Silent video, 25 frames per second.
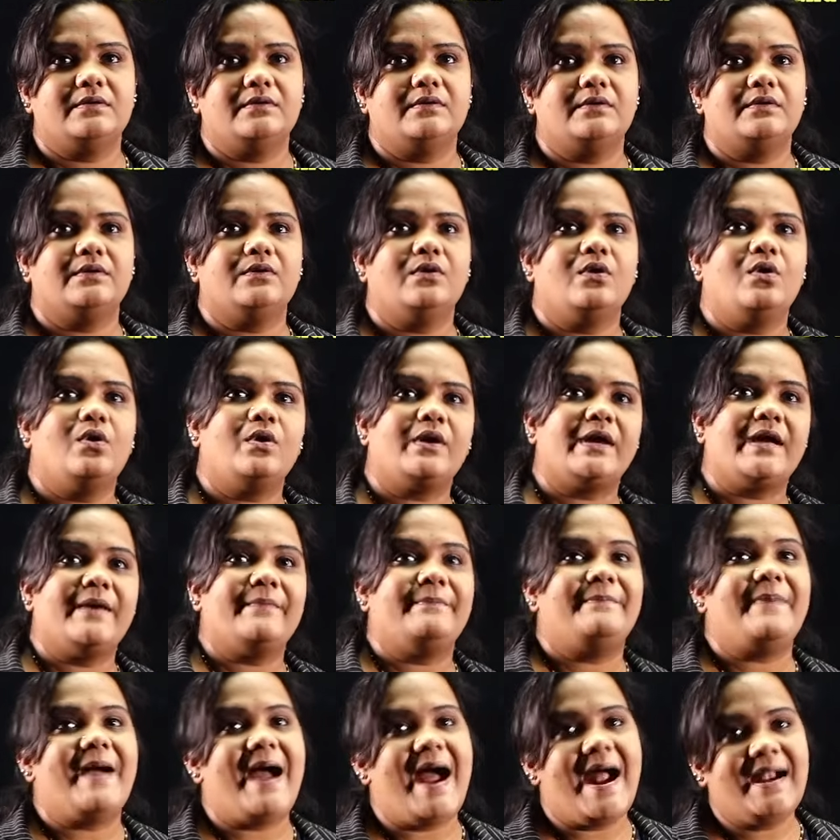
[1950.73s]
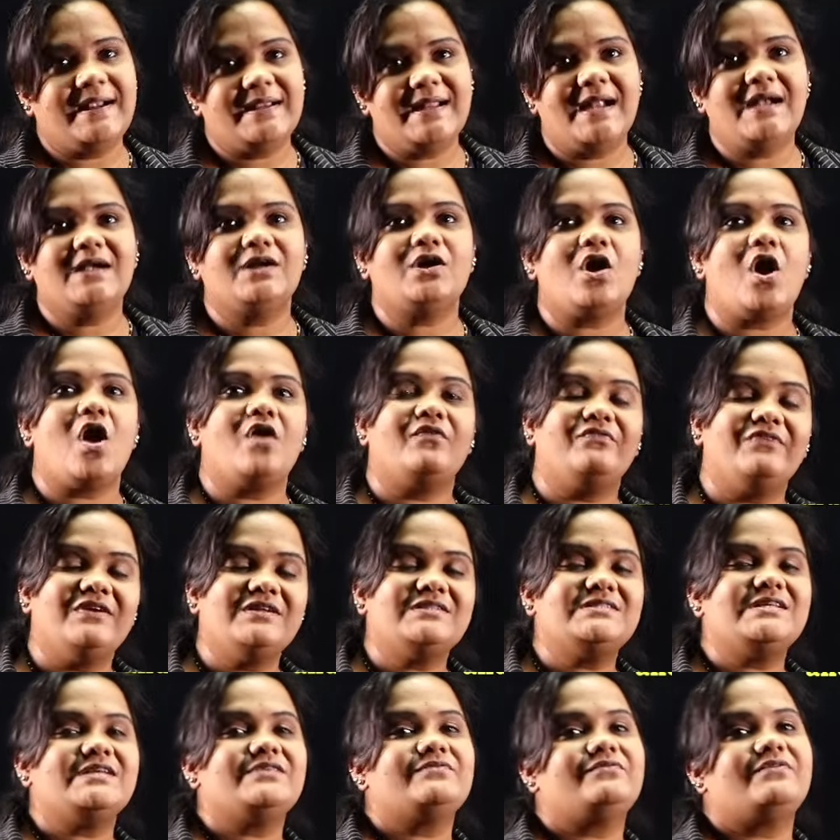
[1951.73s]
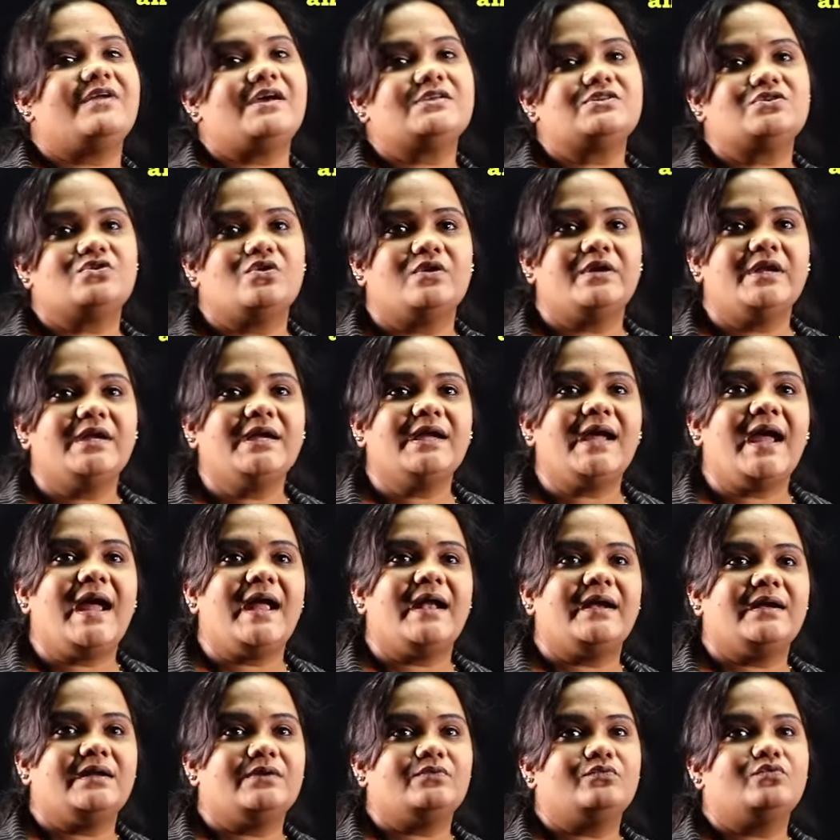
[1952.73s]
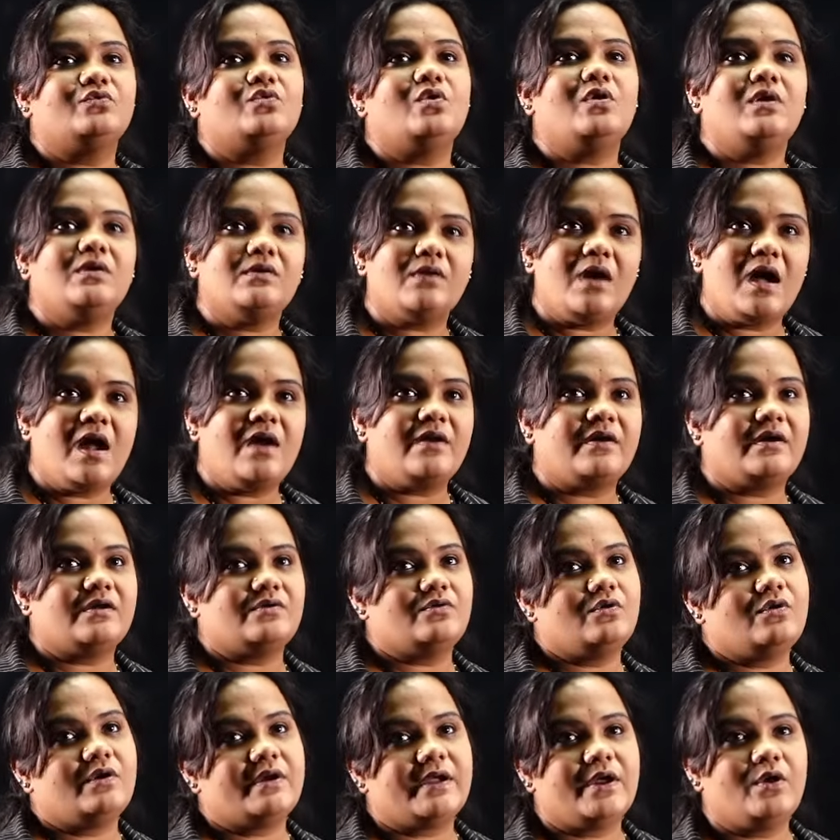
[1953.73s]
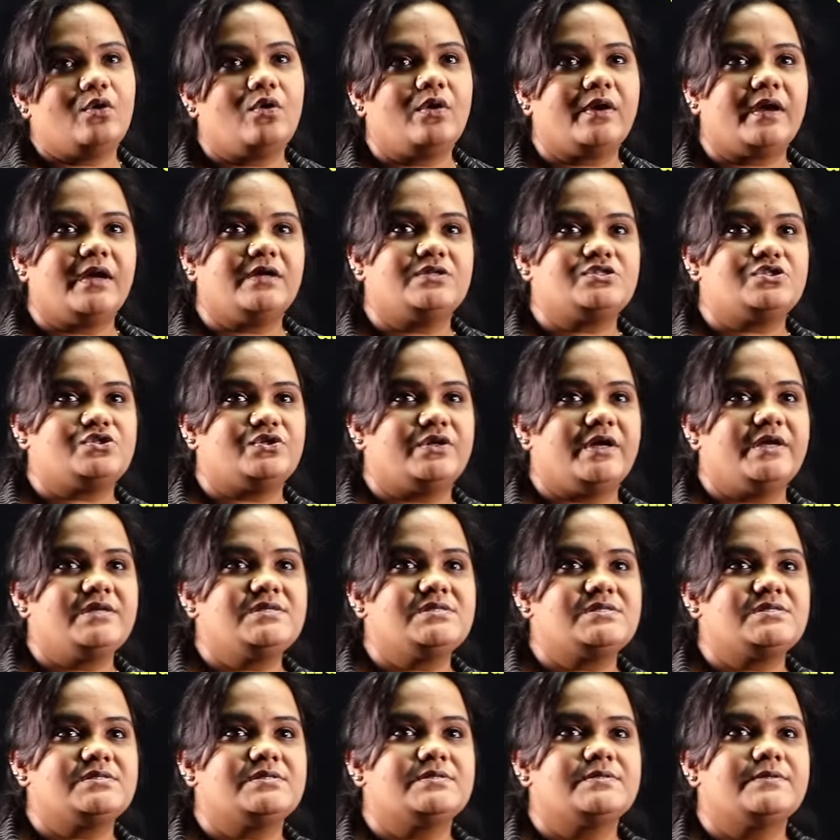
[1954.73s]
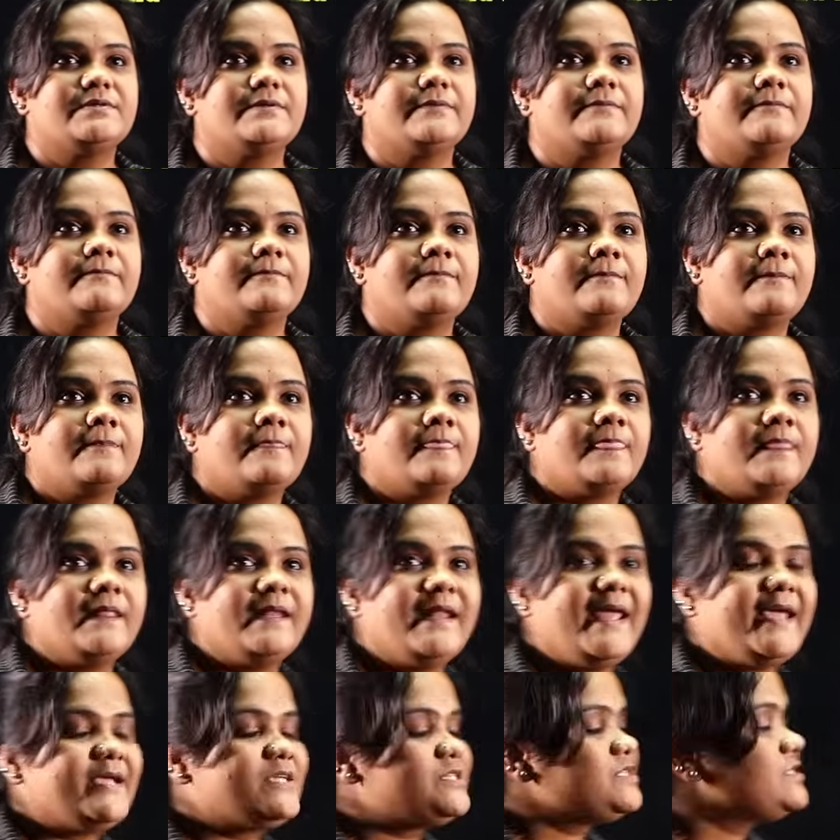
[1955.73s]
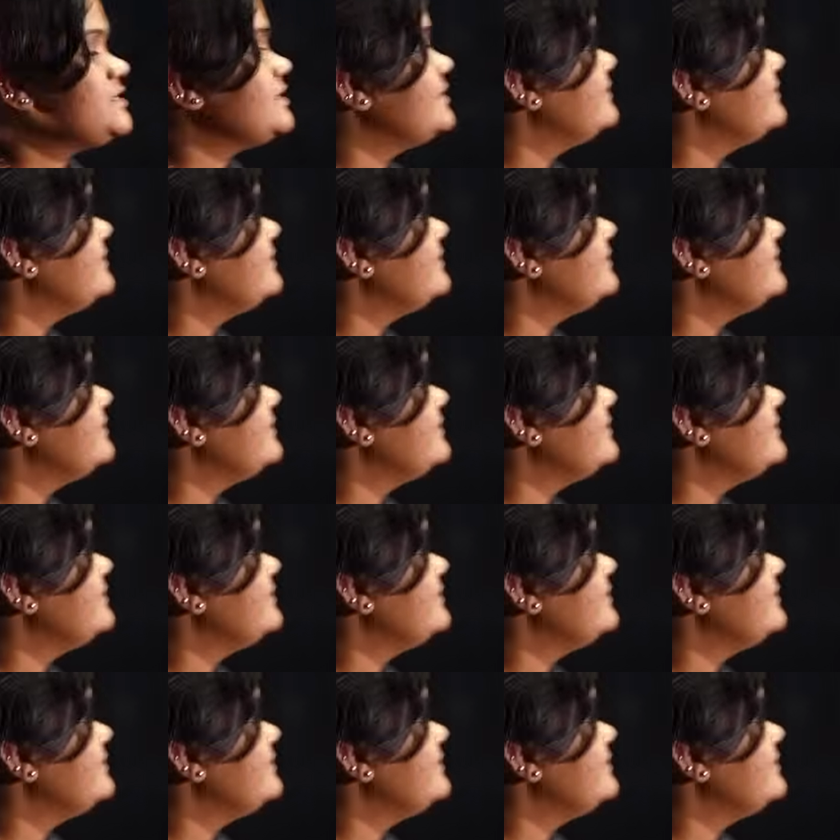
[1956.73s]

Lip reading: okay, bat and dolphins infrasonic and wool. Okay students. Next,